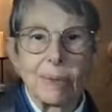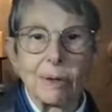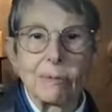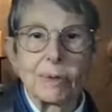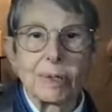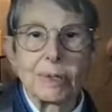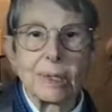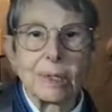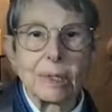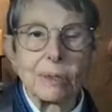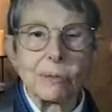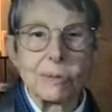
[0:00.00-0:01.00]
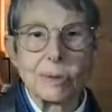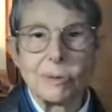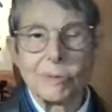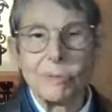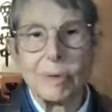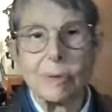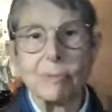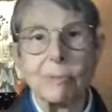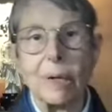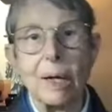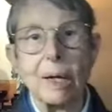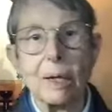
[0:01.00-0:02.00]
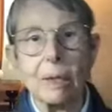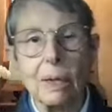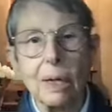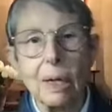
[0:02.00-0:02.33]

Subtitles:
over the Zendo, which was written by